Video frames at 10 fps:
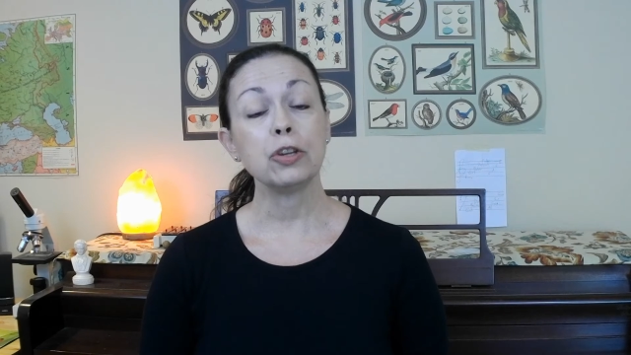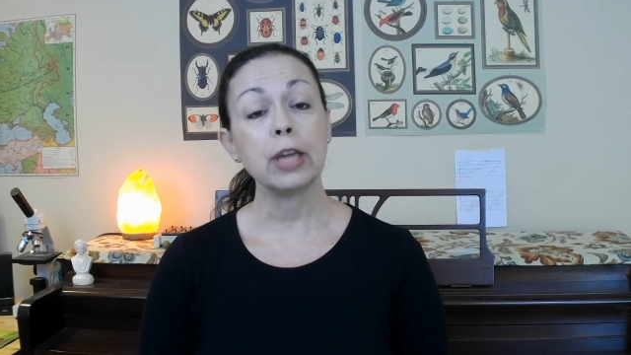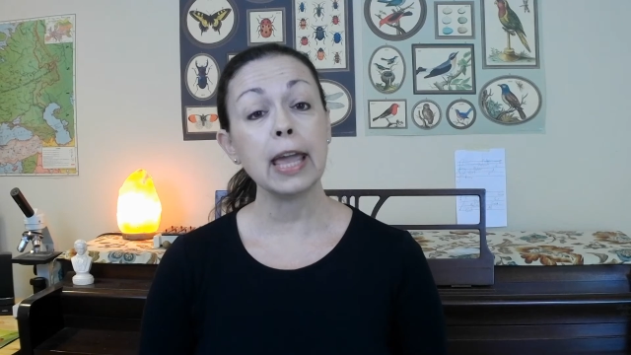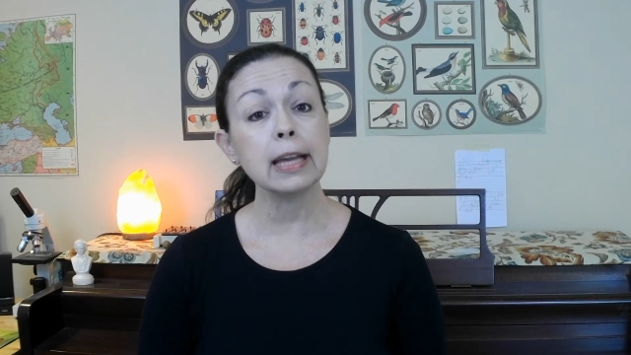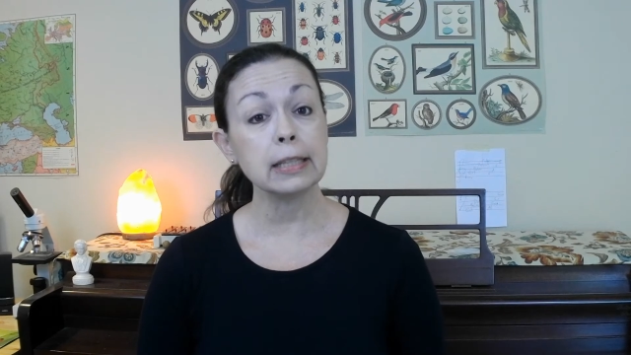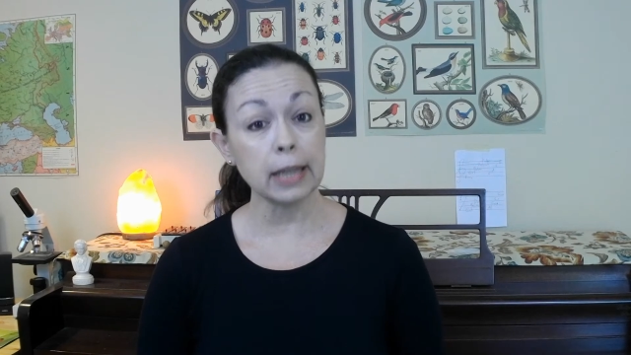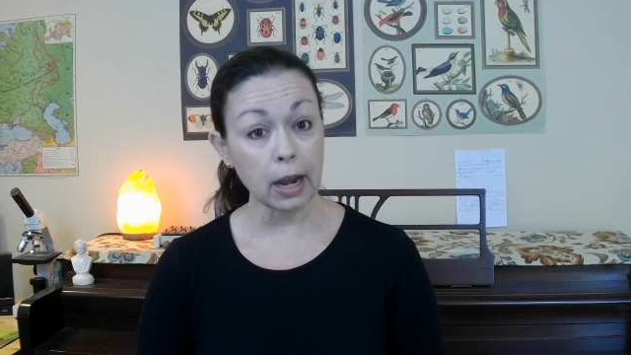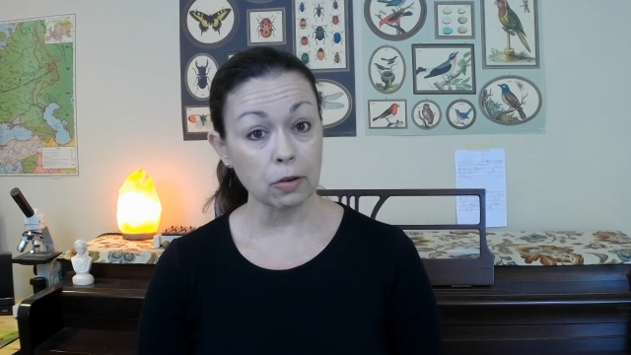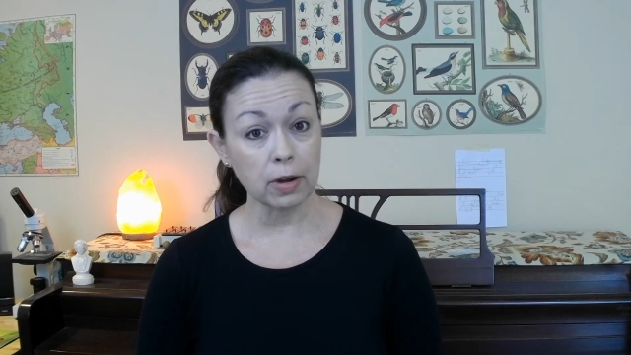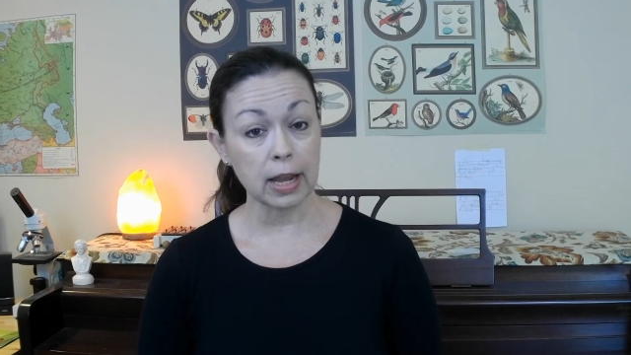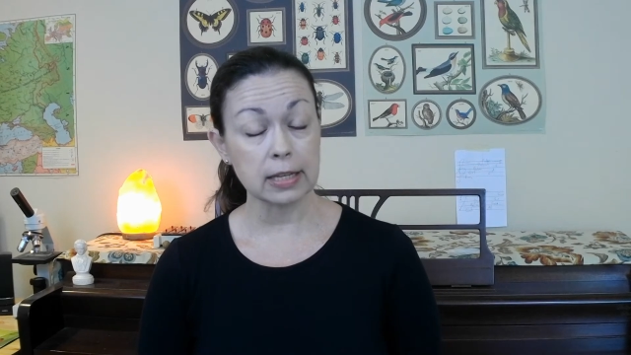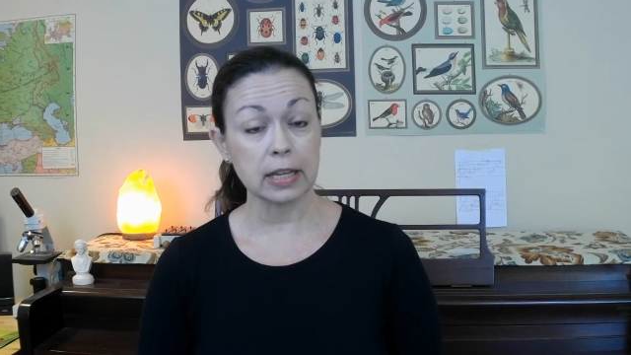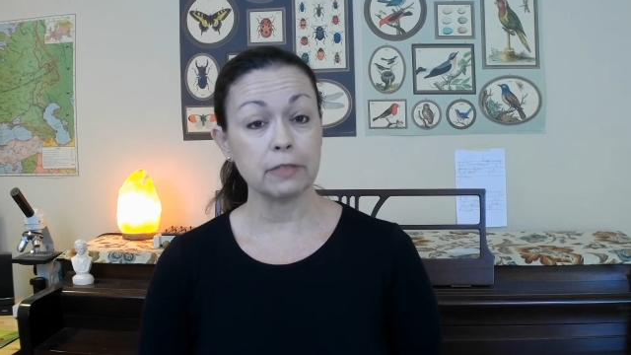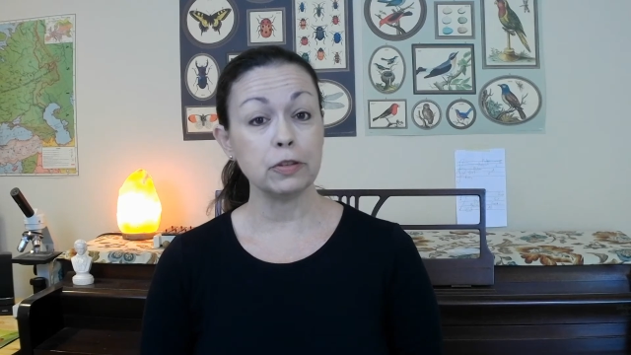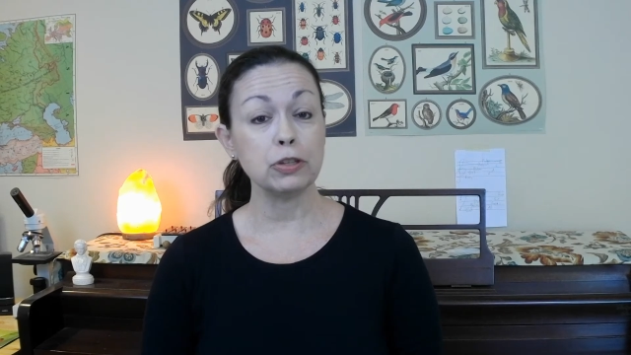you can't narrate
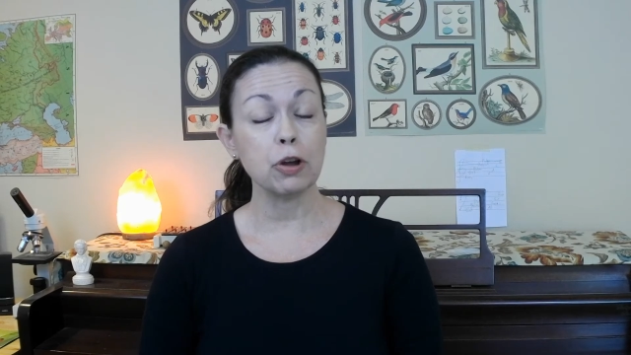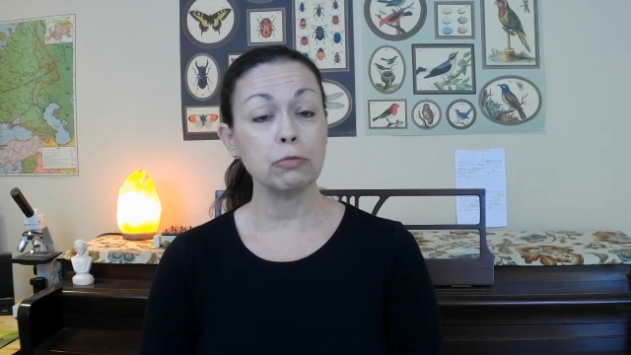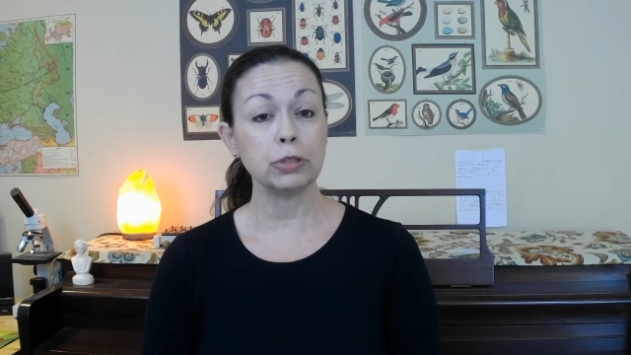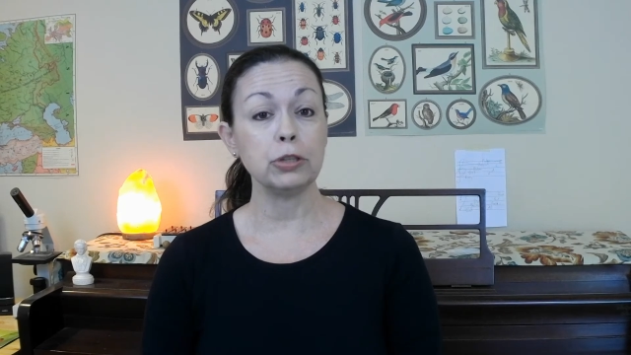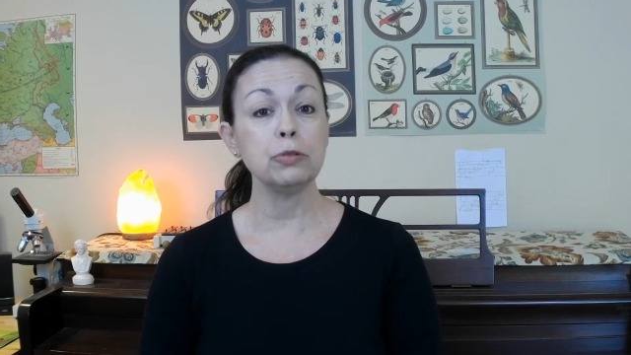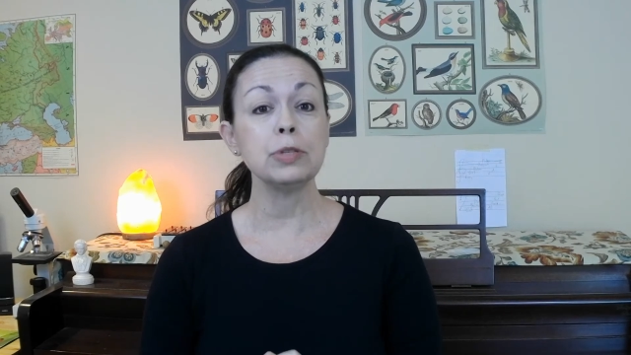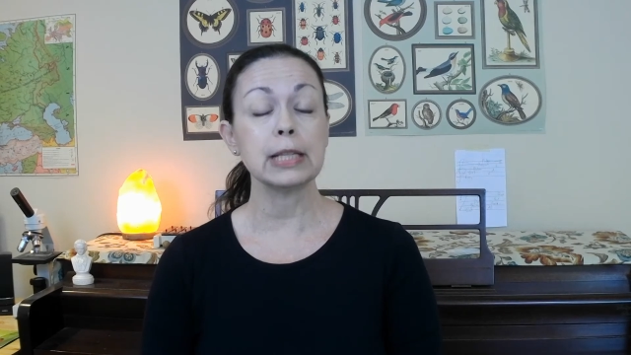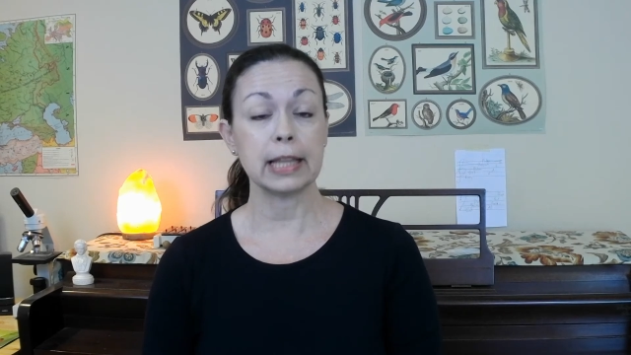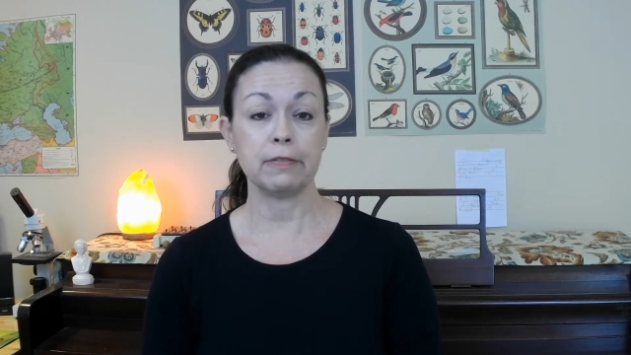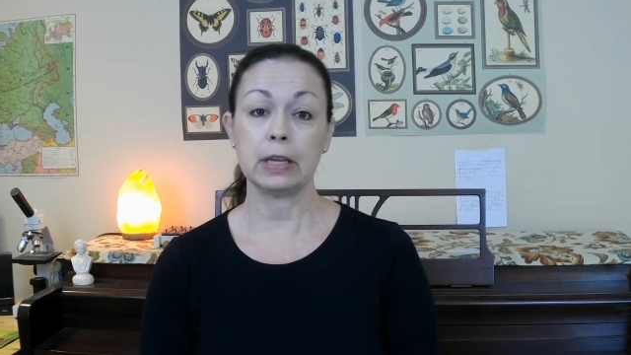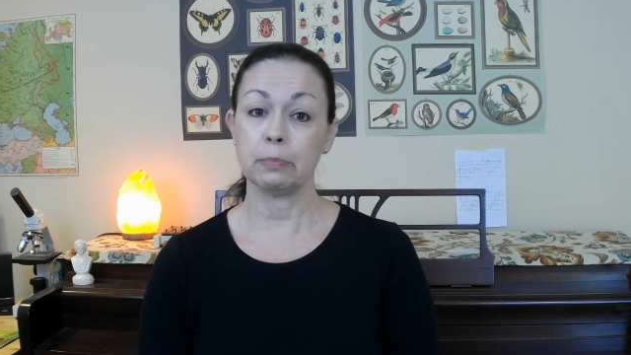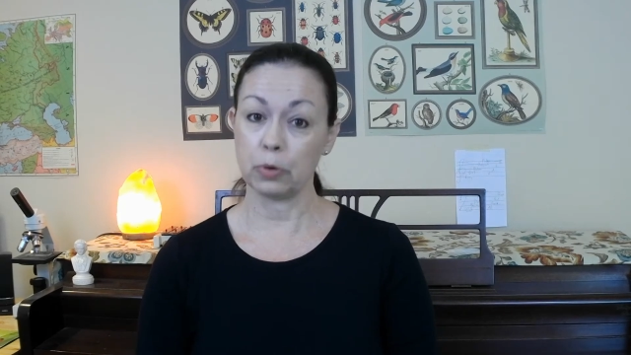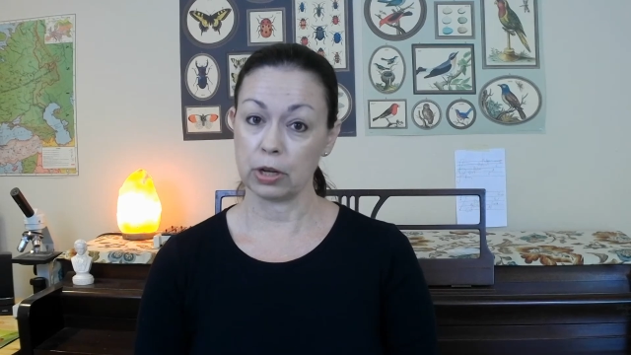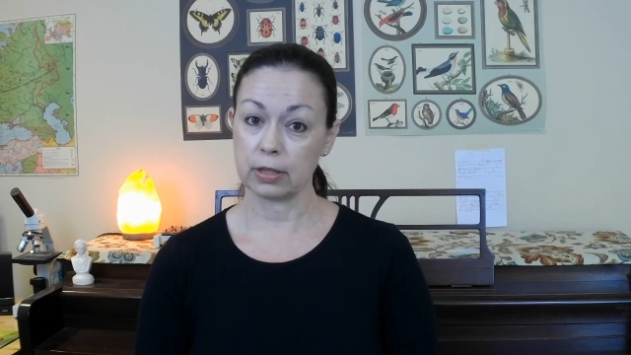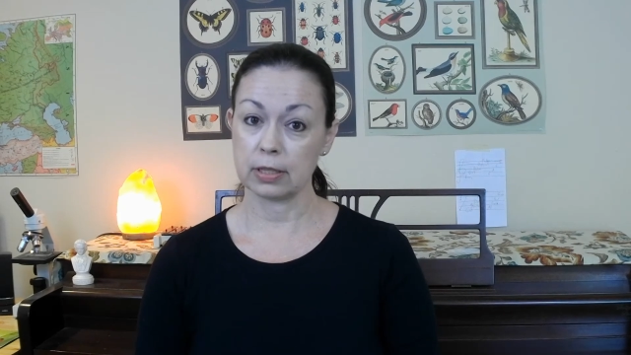if you don't use living
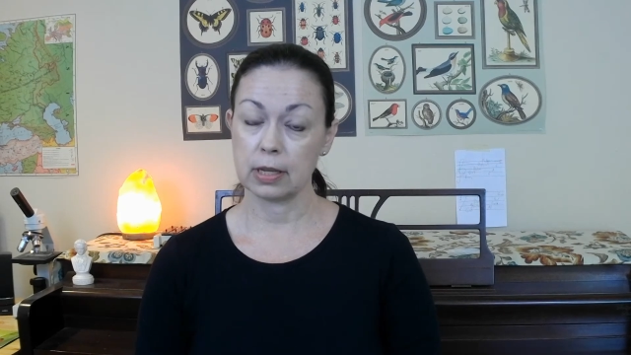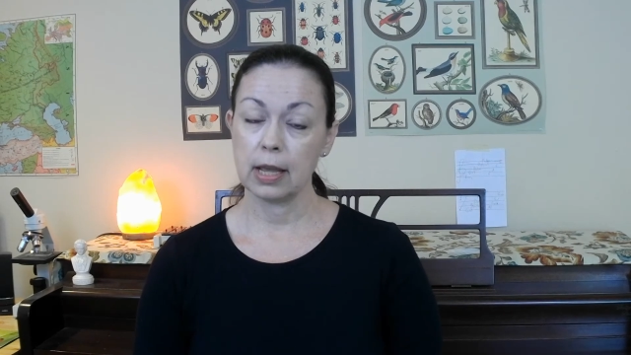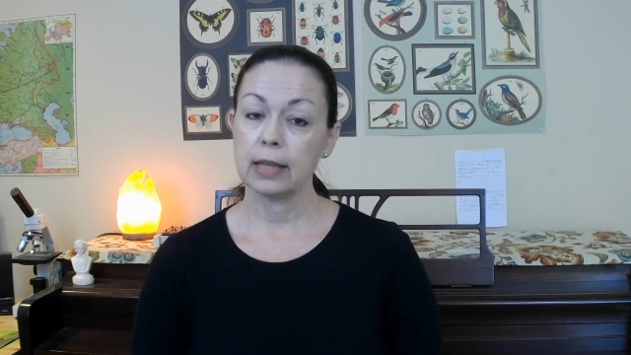books.